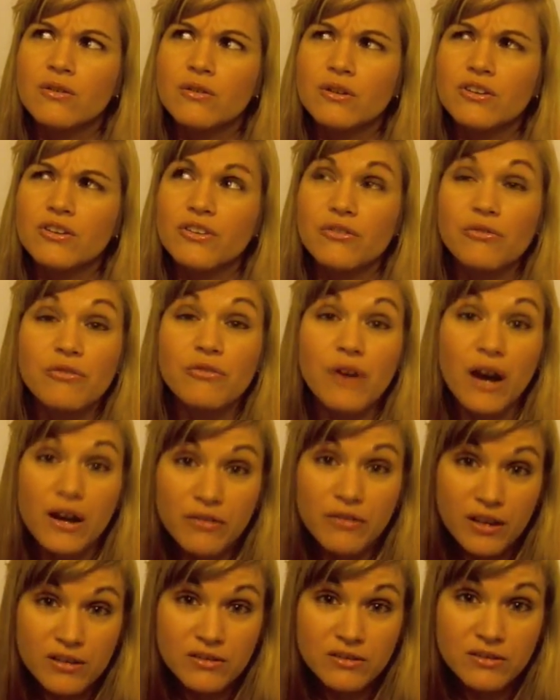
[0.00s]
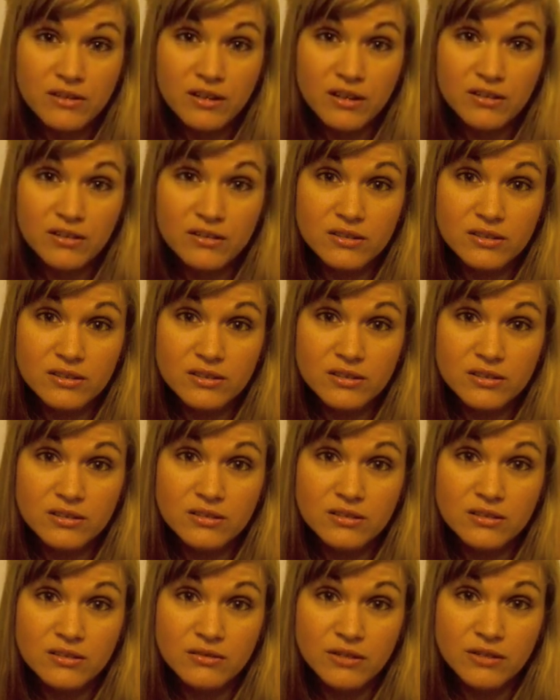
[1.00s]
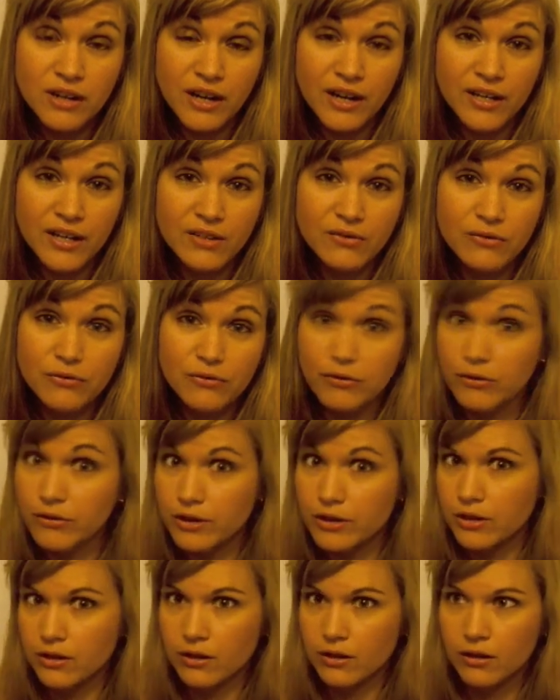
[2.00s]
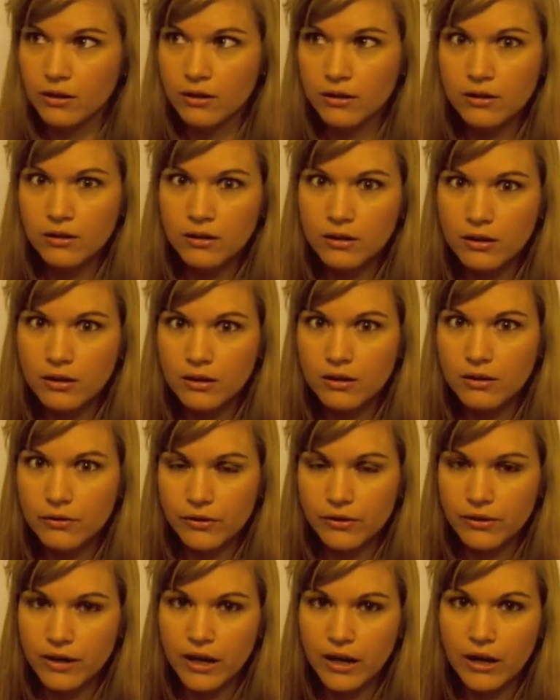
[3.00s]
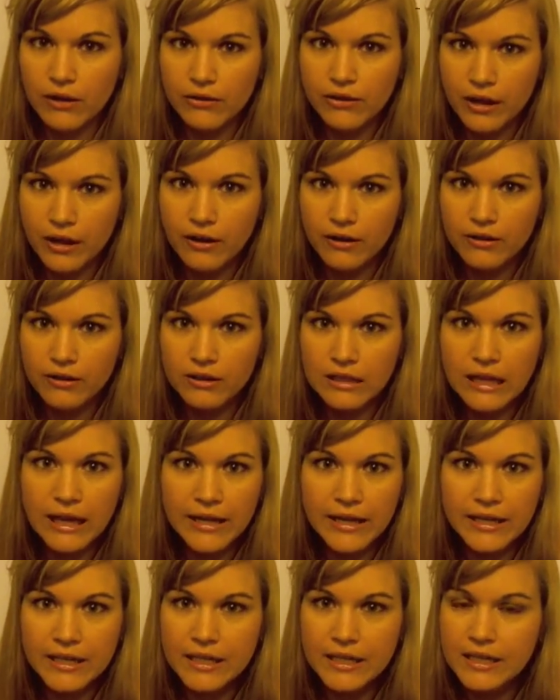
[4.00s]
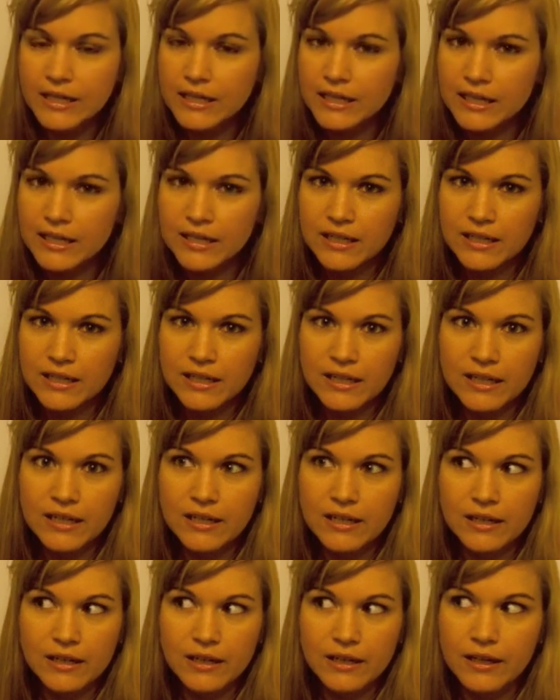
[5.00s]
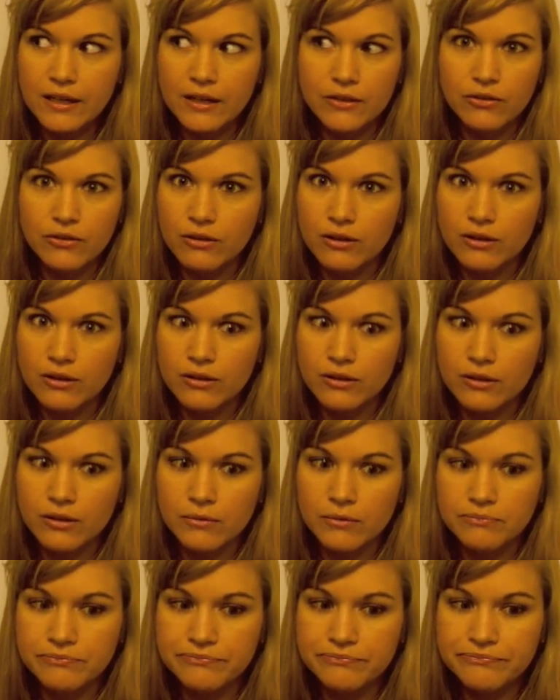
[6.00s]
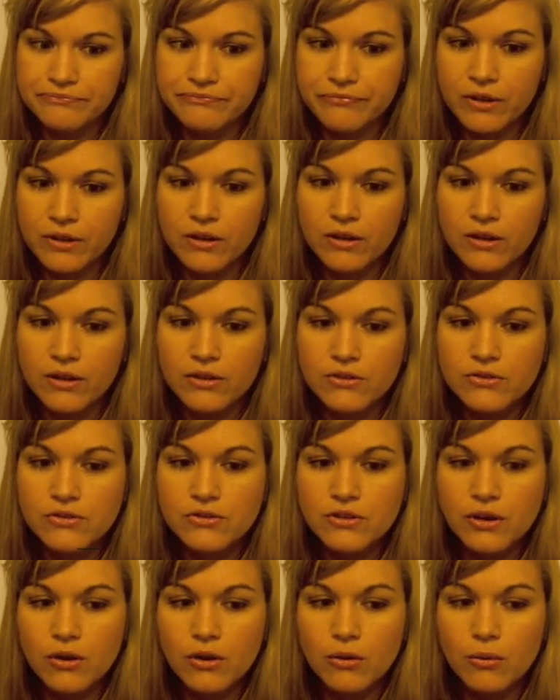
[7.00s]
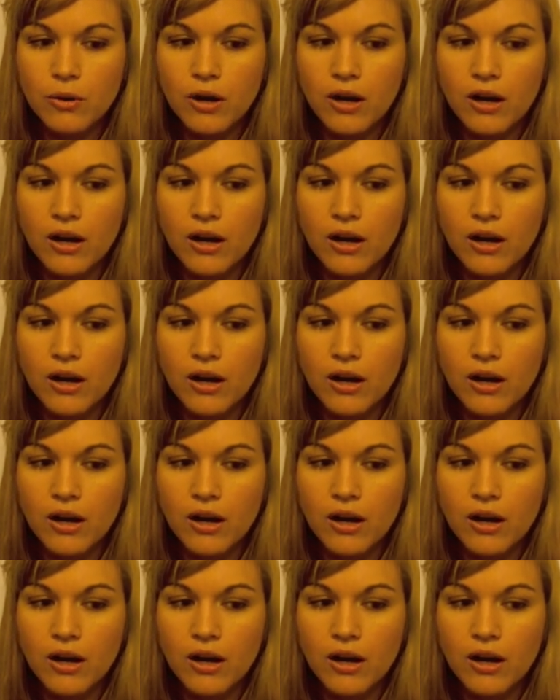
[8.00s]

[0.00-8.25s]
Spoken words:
is it $5,000, right, for the year, for their health care, like, I can't do that to them. So,